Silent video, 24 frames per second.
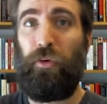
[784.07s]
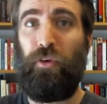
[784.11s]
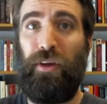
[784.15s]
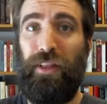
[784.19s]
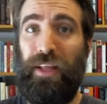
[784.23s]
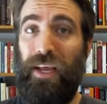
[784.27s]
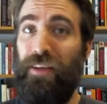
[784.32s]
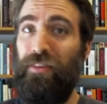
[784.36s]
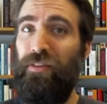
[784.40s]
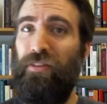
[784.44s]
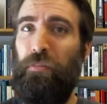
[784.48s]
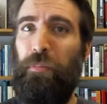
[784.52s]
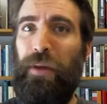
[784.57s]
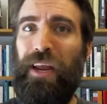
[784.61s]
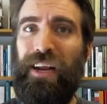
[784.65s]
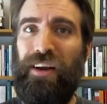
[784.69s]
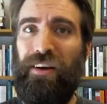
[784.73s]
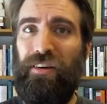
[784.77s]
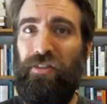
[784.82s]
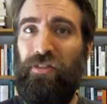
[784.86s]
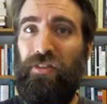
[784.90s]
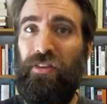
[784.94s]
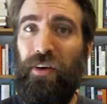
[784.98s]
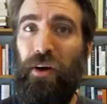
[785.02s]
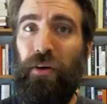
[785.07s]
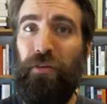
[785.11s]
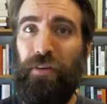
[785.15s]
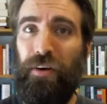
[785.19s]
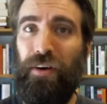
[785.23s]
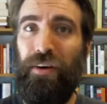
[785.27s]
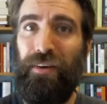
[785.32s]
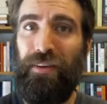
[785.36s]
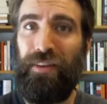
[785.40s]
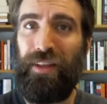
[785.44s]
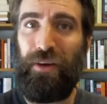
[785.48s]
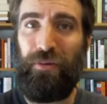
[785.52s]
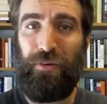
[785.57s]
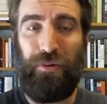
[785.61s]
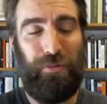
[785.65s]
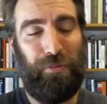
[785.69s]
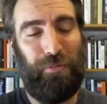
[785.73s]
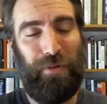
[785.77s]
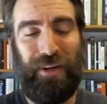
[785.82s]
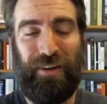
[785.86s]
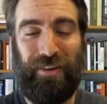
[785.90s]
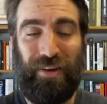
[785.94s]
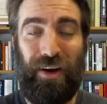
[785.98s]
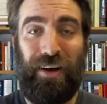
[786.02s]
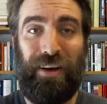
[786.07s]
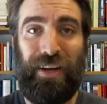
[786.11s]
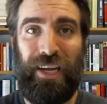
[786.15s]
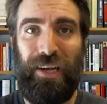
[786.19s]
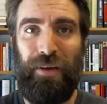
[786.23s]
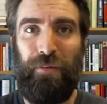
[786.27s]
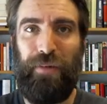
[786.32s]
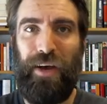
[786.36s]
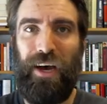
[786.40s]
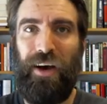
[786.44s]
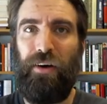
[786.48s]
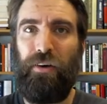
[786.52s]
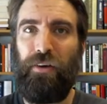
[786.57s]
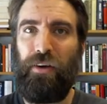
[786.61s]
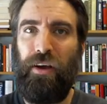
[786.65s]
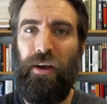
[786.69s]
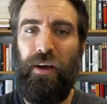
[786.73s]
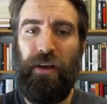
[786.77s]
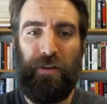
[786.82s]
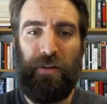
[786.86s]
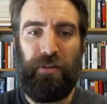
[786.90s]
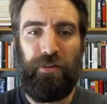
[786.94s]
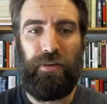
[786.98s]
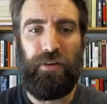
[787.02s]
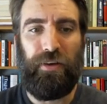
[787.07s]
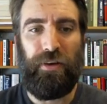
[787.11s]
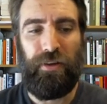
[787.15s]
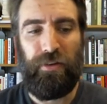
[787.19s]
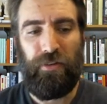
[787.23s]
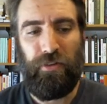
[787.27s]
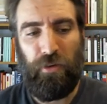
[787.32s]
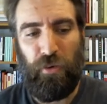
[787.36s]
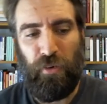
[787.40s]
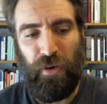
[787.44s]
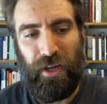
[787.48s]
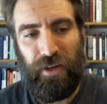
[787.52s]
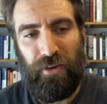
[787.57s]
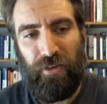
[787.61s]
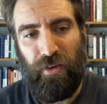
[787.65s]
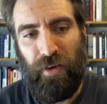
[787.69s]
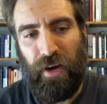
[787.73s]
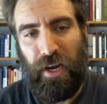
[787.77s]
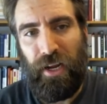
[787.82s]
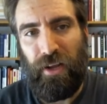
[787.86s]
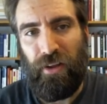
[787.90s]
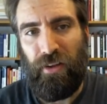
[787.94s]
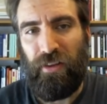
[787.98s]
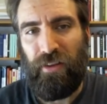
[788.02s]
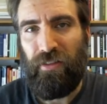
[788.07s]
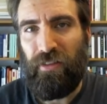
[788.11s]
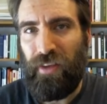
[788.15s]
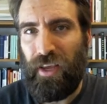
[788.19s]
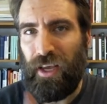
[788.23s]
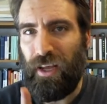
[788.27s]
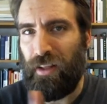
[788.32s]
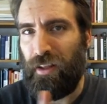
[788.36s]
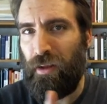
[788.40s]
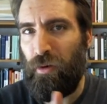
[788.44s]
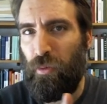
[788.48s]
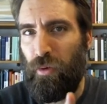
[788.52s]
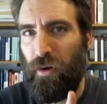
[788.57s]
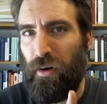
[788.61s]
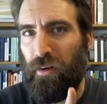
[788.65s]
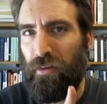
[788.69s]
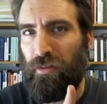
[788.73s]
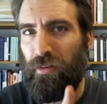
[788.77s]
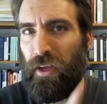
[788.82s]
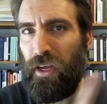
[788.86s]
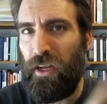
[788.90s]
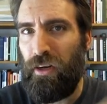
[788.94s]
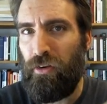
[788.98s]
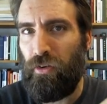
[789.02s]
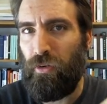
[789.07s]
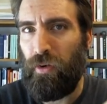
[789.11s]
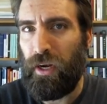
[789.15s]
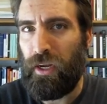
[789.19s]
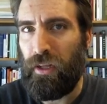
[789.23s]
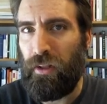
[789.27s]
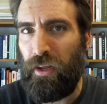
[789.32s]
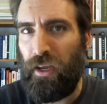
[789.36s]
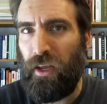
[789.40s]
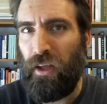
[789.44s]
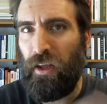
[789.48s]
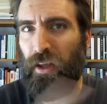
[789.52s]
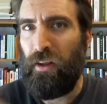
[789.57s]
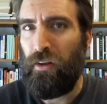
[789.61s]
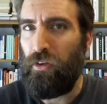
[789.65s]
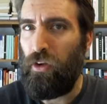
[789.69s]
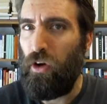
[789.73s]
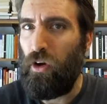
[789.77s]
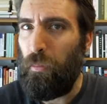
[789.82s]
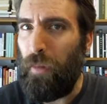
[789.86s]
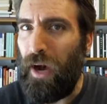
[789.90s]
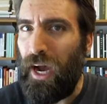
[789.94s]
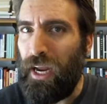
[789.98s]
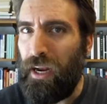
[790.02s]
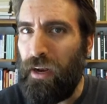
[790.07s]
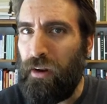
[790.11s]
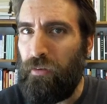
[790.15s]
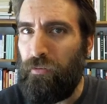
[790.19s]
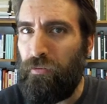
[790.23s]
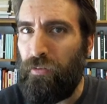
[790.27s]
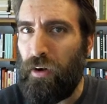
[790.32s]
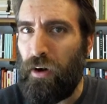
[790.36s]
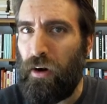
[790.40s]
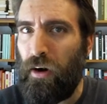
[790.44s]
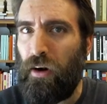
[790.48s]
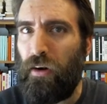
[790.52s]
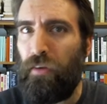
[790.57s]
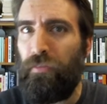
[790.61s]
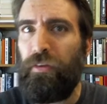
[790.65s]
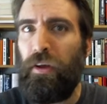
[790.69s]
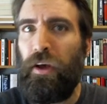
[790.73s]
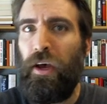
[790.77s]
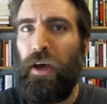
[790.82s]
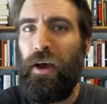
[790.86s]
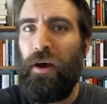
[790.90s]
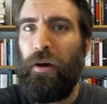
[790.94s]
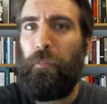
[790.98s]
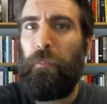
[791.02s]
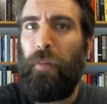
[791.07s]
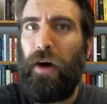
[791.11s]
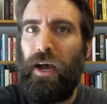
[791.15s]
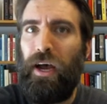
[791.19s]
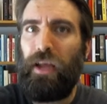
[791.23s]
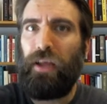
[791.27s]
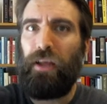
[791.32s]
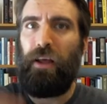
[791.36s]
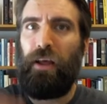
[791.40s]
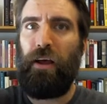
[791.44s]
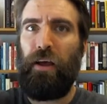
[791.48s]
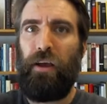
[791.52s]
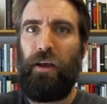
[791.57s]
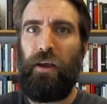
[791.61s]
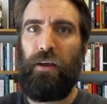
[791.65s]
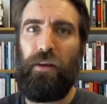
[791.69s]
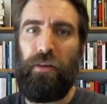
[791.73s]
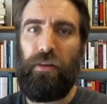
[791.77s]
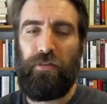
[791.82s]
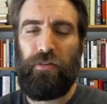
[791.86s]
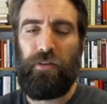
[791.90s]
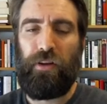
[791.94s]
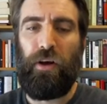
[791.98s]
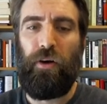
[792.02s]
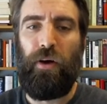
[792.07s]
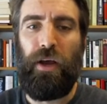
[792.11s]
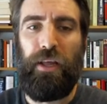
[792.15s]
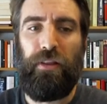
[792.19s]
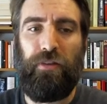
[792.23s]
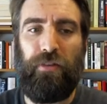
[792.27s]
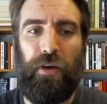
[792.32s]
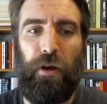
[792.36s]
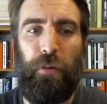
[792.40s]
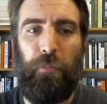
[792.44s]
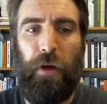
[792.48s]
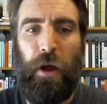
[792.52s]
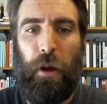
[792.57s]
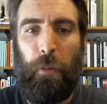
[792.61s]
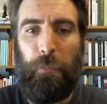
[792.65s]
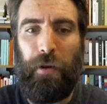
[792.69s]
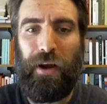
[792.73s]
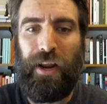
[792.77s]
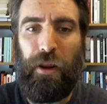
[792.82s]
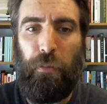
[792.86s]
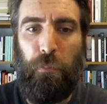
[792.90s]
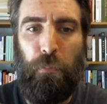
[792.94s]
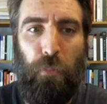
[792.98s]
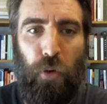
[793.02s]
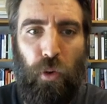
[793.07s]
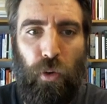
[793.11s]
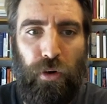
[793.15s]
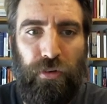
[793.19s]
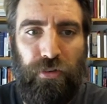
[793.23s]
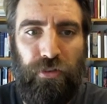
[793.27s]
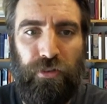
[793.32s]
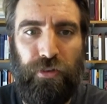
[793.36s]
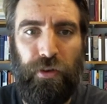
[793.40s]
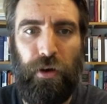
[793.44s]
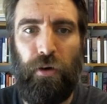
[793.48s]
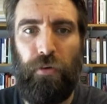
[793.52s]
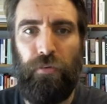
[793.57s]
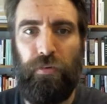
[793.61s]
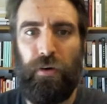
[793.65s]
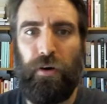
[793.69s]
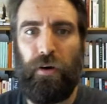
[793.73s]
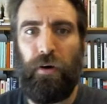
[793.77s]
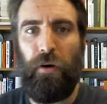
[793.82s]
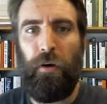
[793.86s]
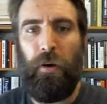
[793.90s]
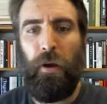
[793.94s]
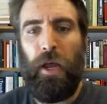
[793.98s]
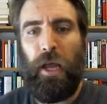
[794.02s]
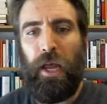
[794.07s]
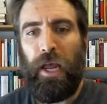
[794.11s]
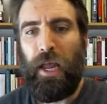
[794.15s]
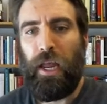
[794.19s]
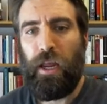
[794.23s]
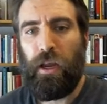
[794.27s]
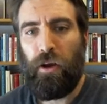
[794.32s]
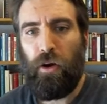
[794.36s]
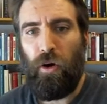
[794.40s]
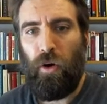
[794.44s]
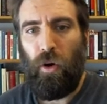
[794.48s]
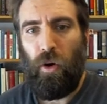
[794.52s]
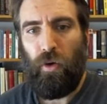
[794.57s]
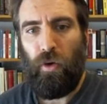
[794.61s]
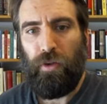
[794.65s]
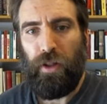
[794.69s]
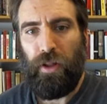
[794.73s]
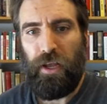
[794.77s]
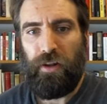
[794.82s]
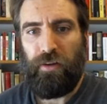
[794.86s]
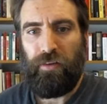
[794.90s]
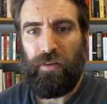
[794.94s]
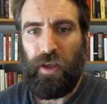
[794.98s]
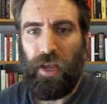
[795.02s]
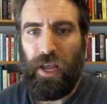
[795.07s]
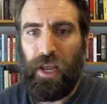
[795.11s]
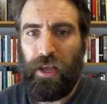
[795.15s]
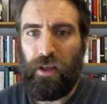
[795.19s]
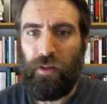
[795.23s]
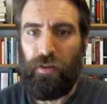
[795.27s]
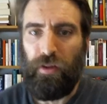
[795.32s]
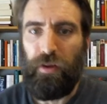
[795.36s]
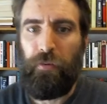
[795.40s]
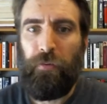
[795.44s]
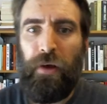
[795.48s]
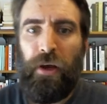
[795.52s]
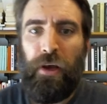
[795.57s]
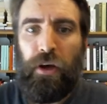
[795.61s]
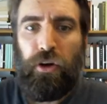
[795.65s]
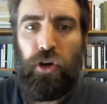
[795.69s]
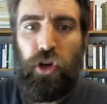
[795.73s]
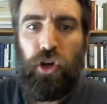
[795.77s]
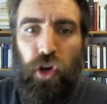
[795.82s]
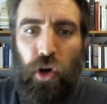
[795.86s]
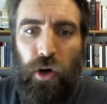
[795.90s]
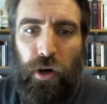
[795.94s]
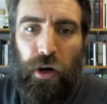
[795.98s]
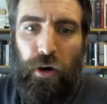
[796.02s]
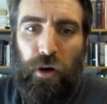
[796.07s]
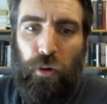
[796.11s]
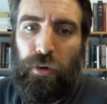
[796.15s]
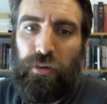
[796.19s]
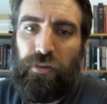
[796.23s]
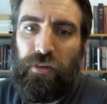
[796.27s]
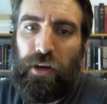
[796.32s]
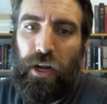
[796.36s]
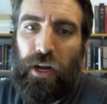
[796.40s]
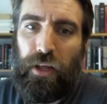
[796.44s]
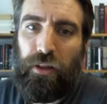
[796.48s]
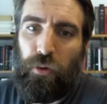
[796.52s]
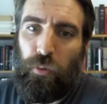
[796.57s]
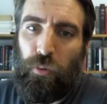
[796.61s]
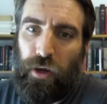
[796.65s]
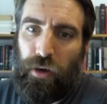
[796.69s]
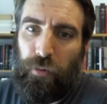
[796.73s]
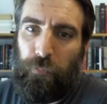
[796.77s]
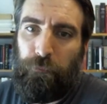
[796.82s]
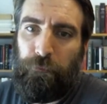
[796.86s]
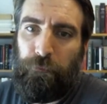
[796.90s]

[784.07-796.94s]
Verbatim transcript: of that Spanish silver that we've been talking about to, to enter England. See how that works indirectly? No mine involved, but still ends up bringing more silver and gold into England. Sugar was another one.